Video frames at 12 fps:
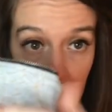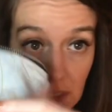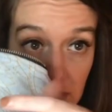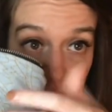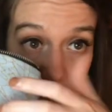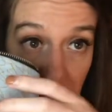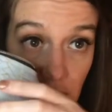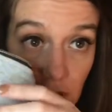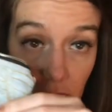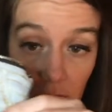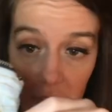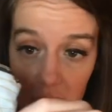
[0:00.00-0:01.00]
This is a
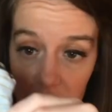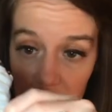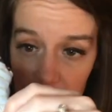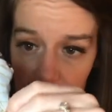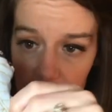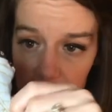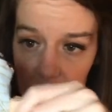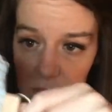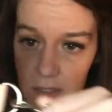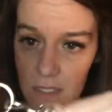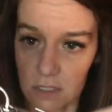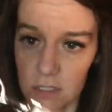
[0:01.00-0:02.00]
new thing that I
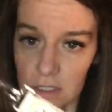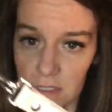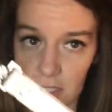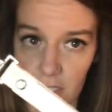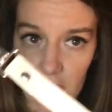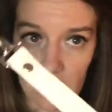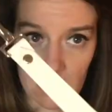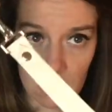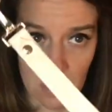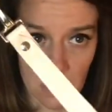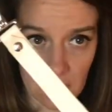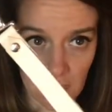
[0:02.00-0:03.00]
think she started
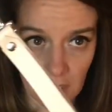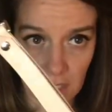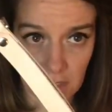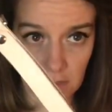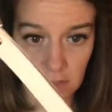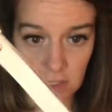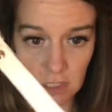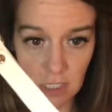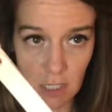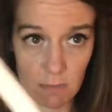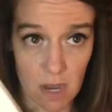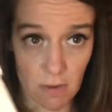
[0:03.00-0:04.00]
doing on the latest one she
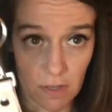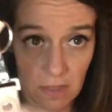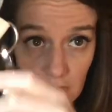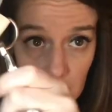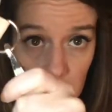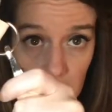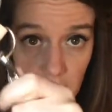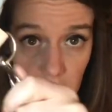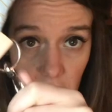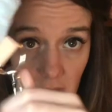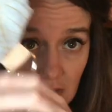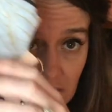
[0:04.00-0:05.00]
came out with. I love
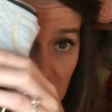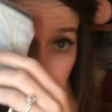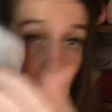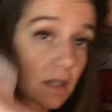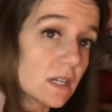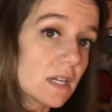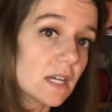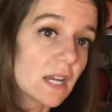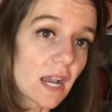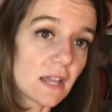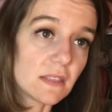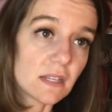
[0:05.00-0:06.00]
the leather.
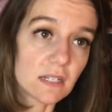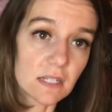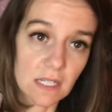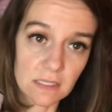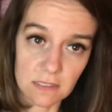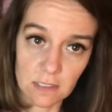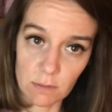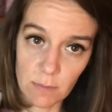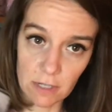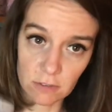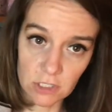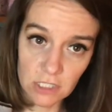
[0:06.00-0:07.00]
And then a nice little
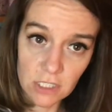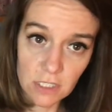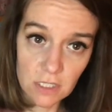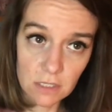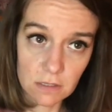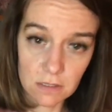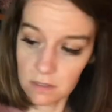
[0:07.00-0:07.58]
pouch here.